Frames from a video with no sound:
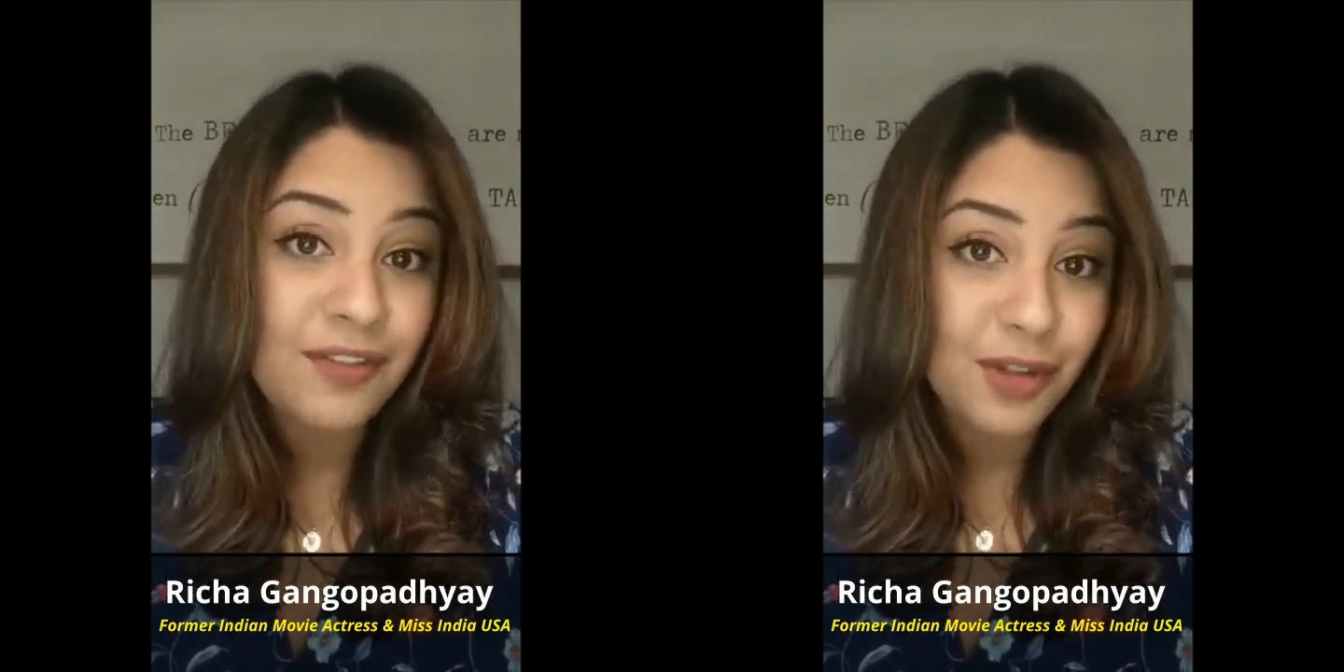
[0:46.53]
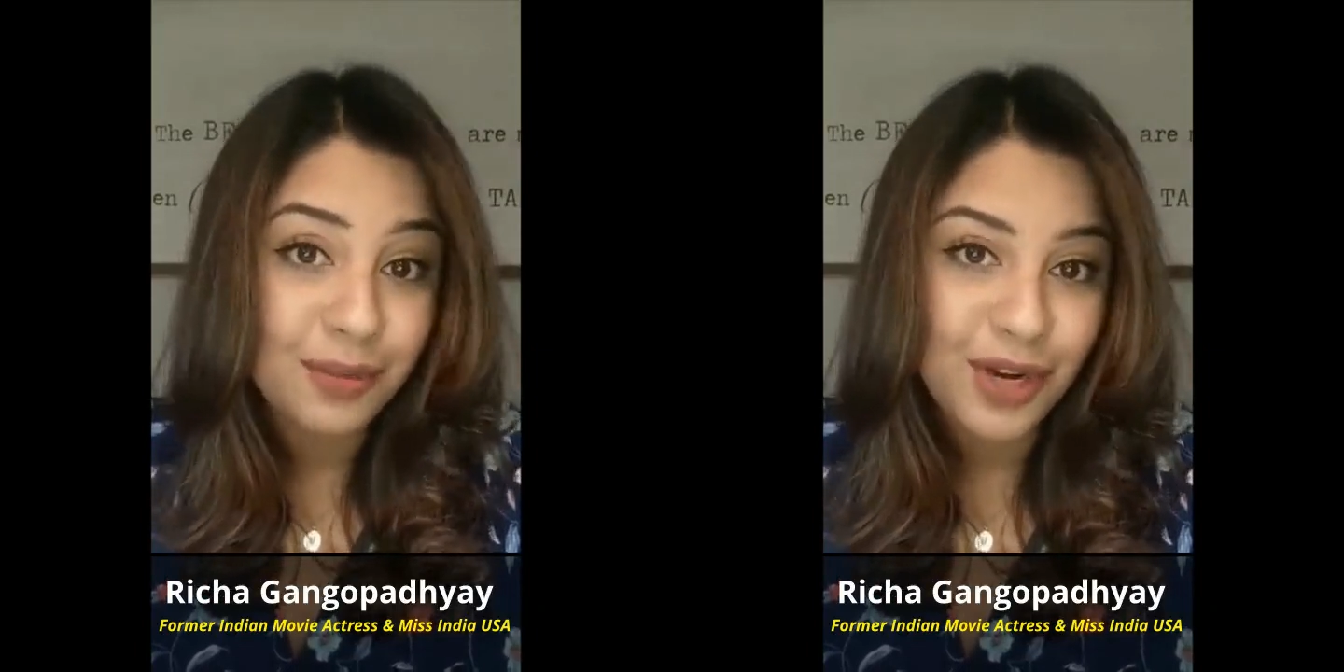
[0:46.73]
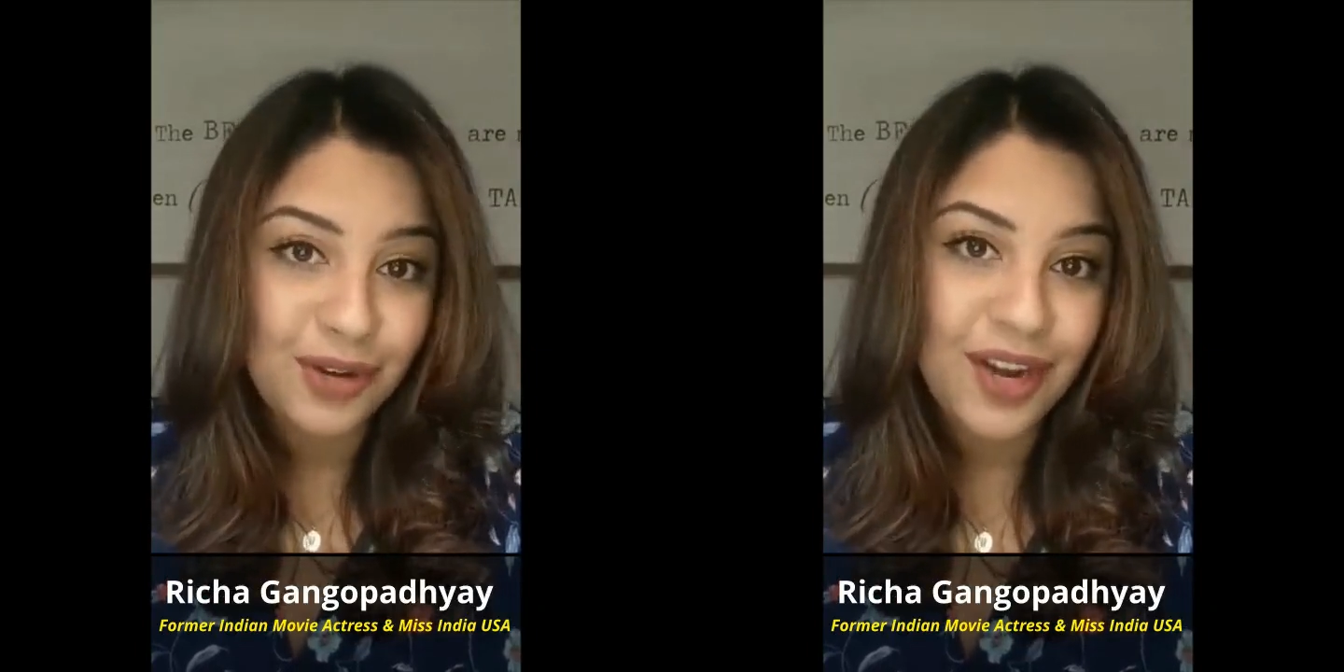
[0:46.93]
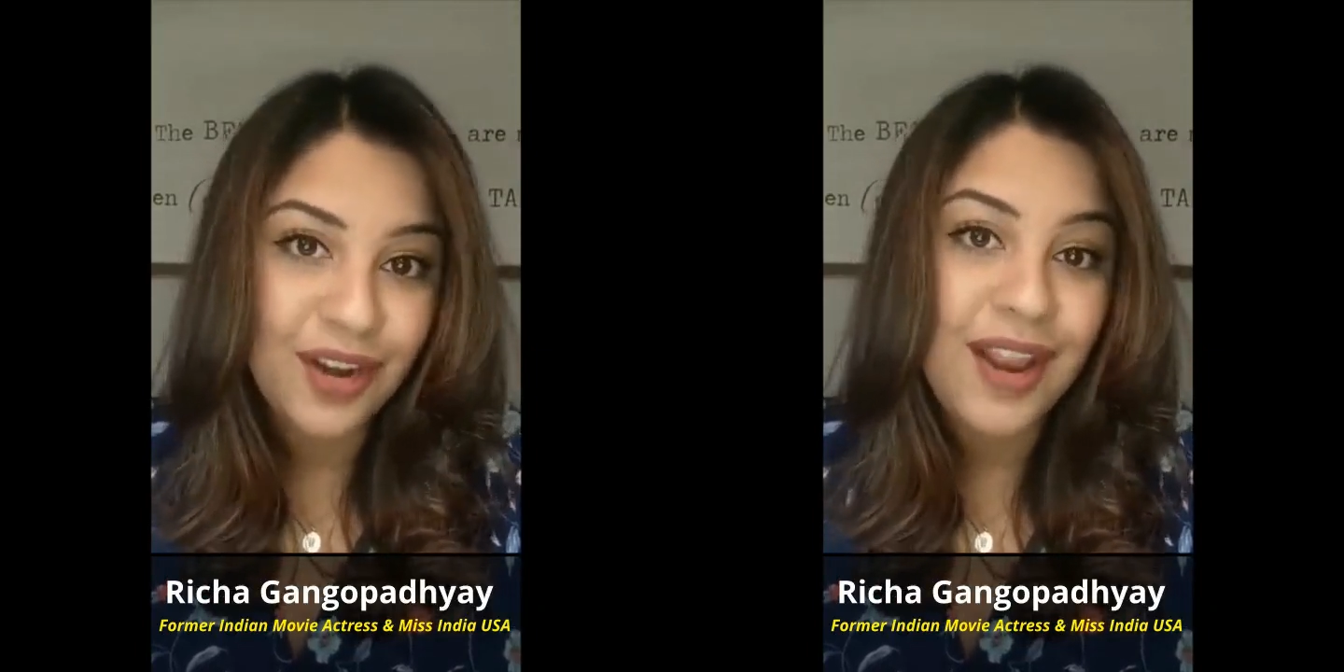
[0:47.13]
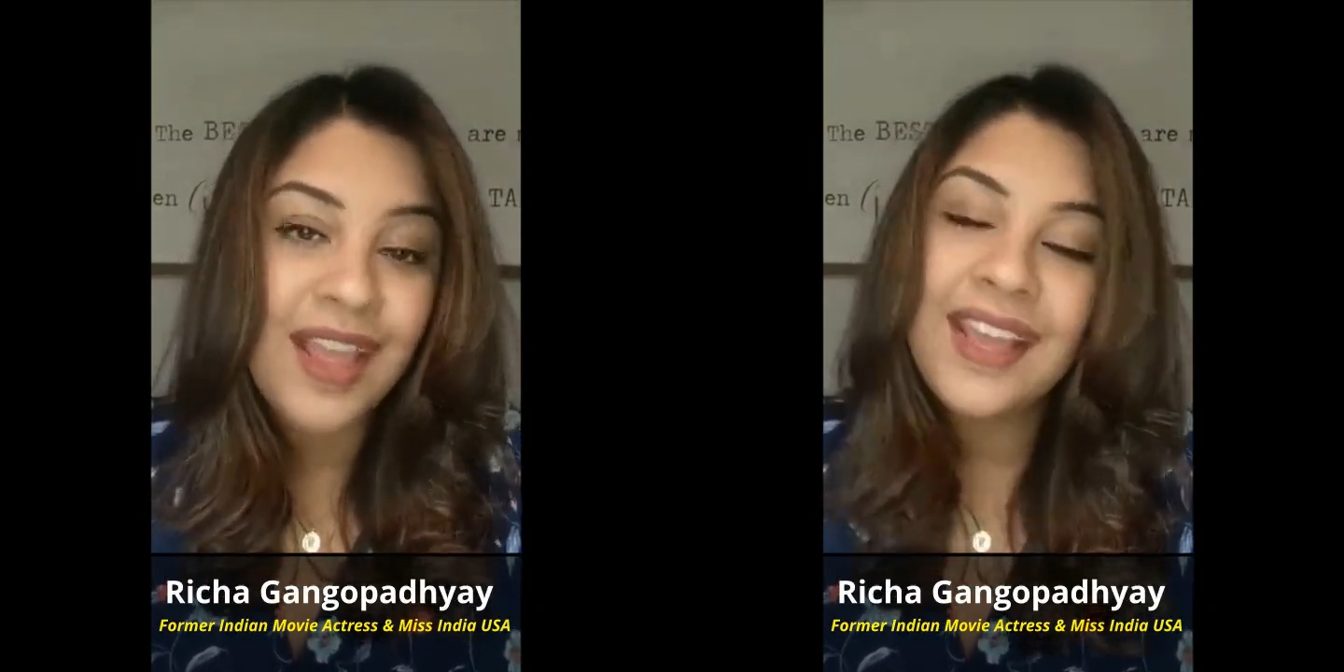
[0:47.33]
film
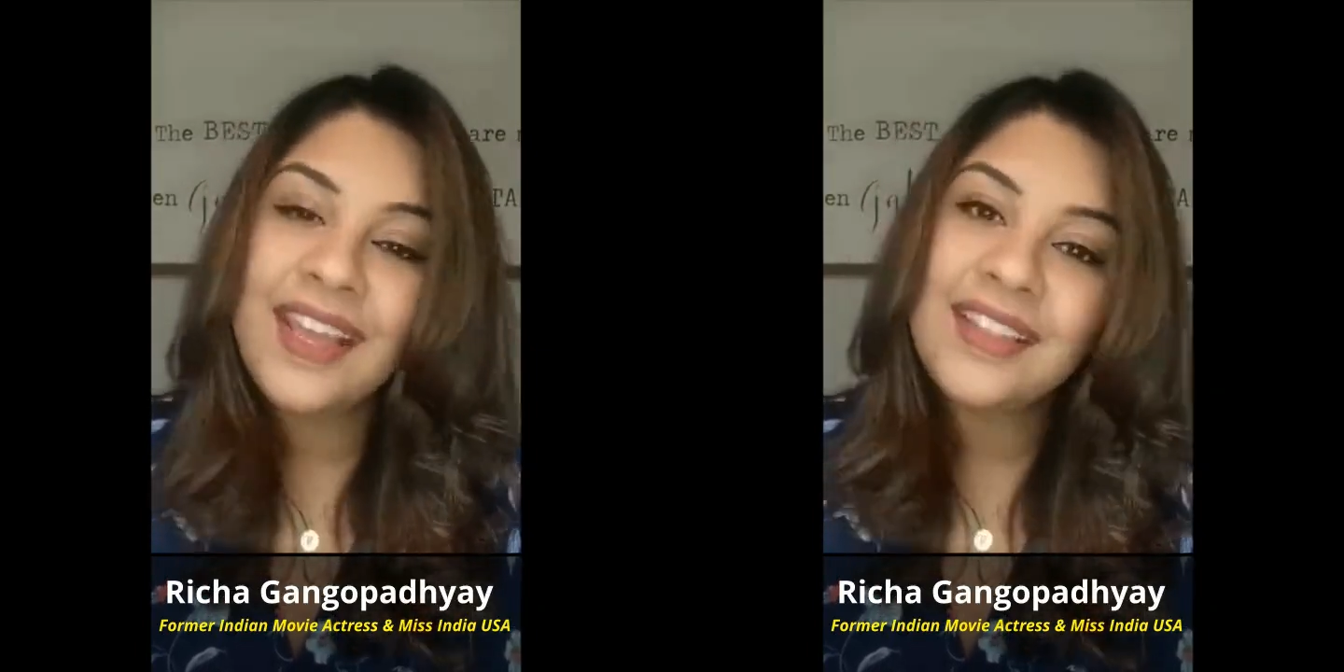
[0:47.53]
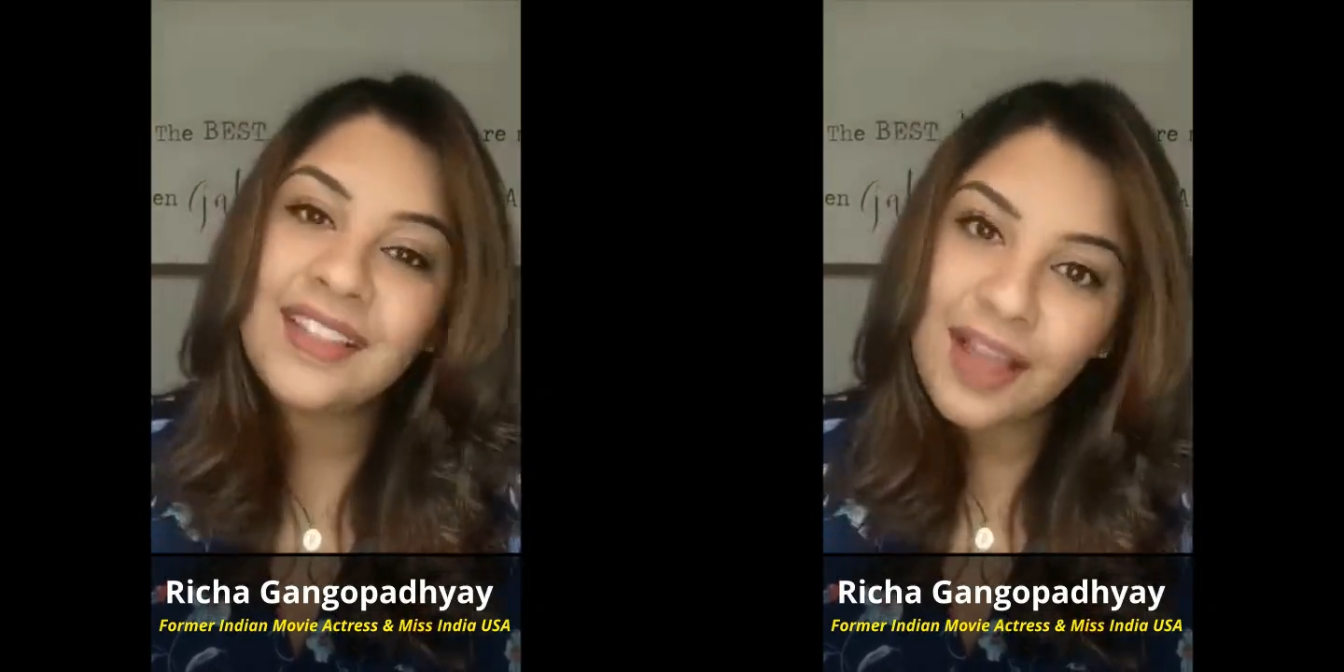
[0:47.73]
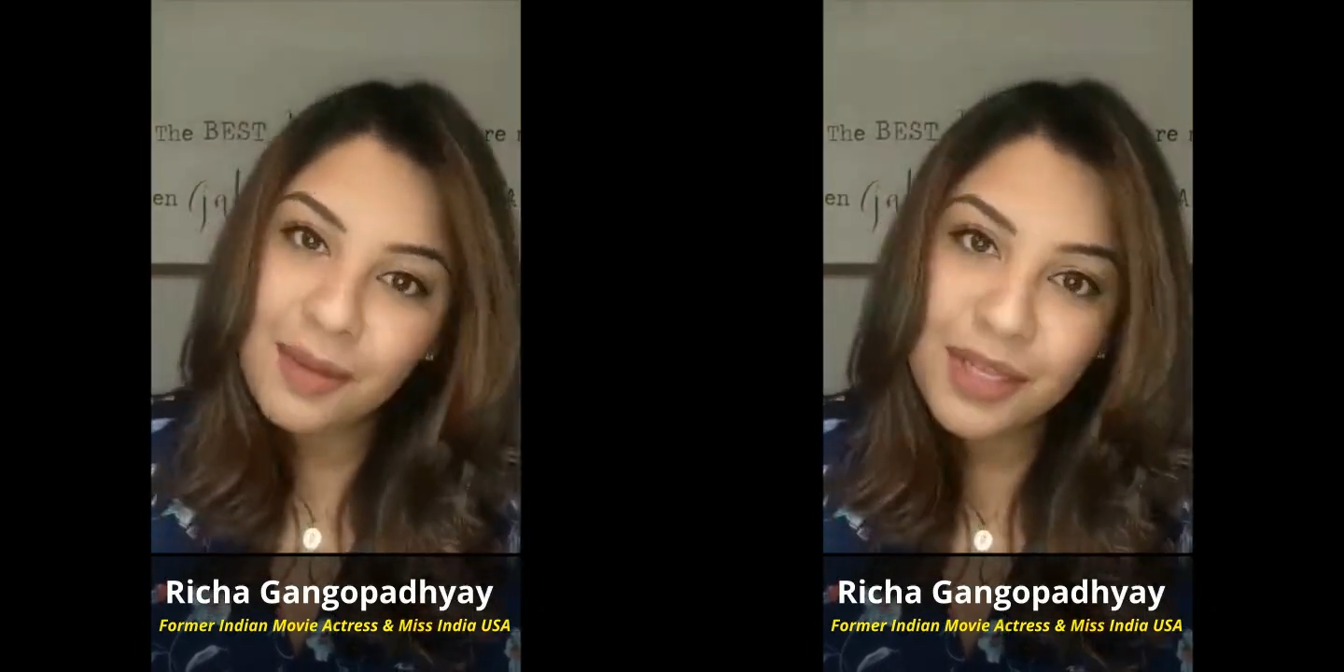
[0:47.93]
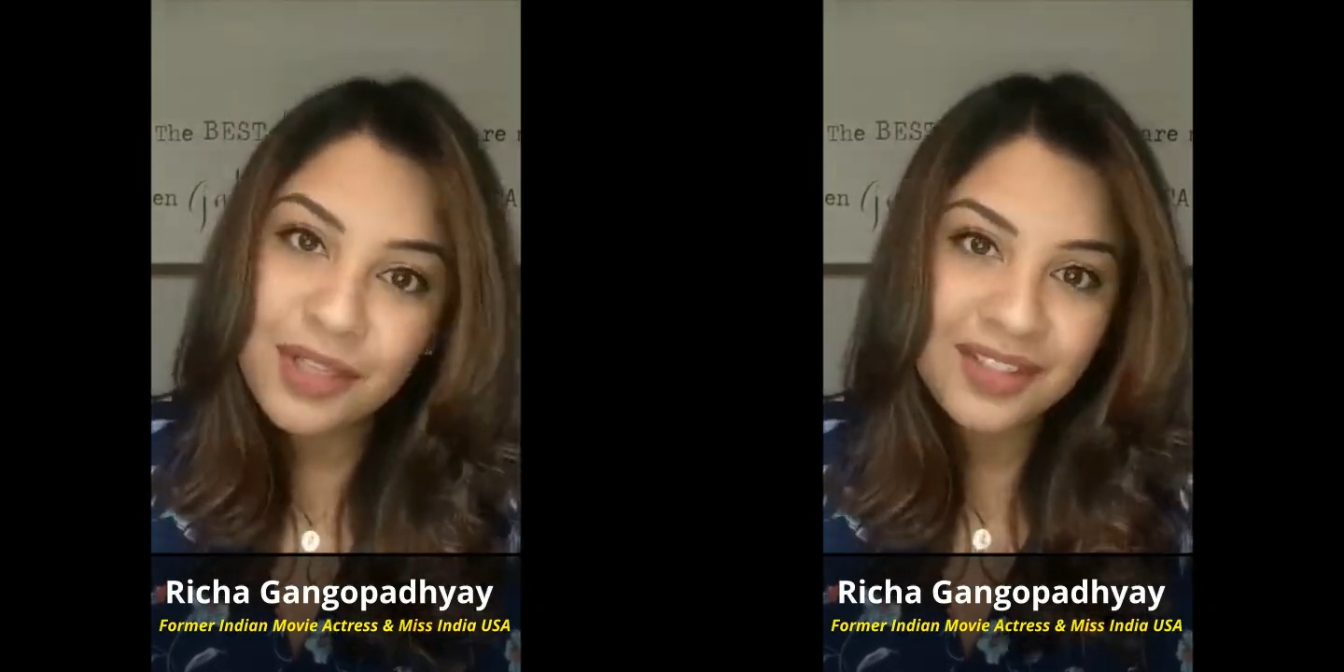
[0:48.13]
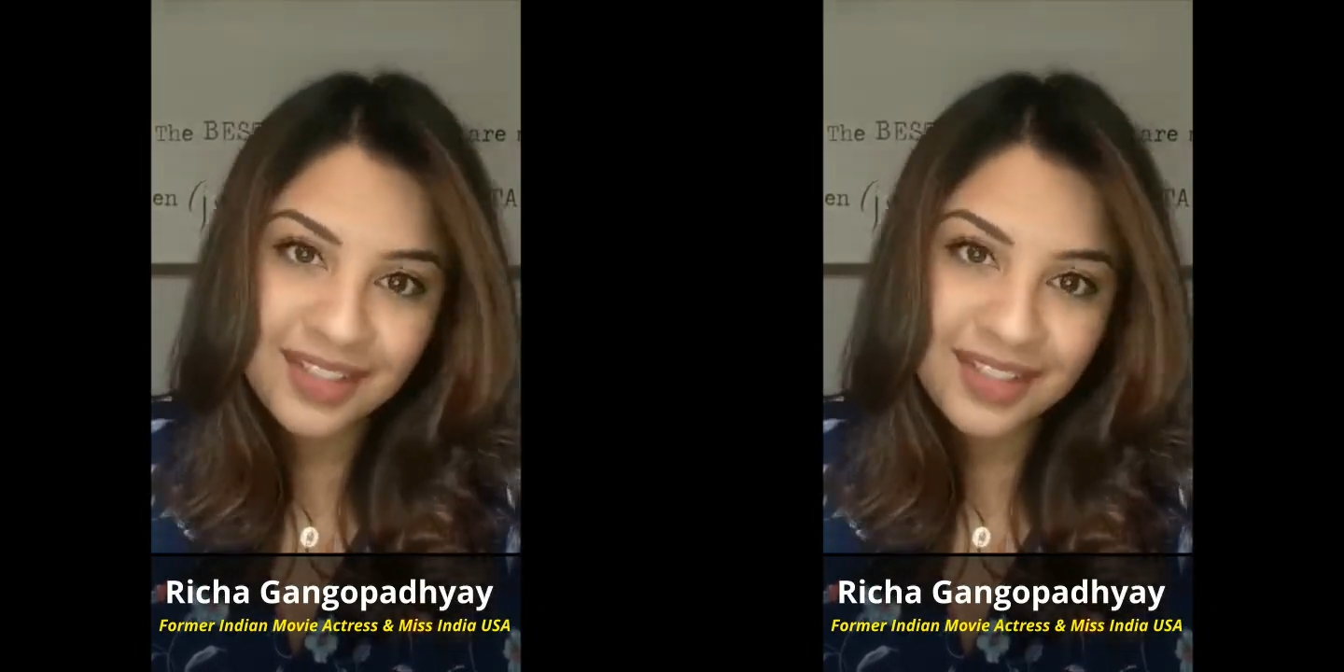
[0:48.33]
career in the Tamil,